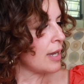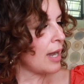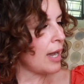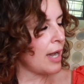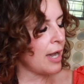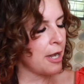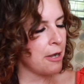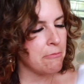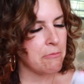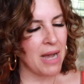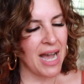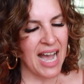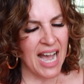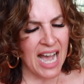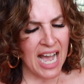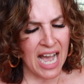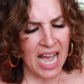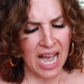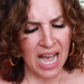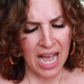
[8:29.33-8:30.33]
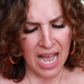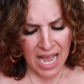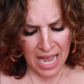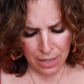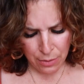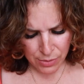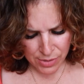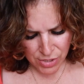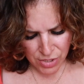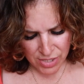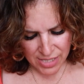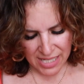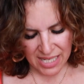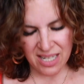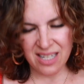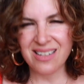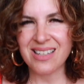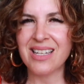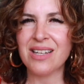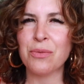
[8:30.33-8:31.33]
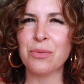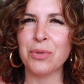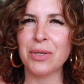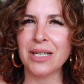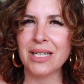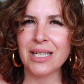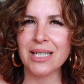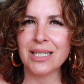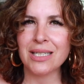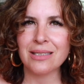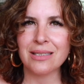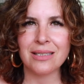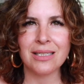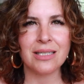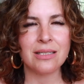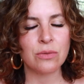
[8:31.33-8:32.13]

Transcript: I was just like, knit what,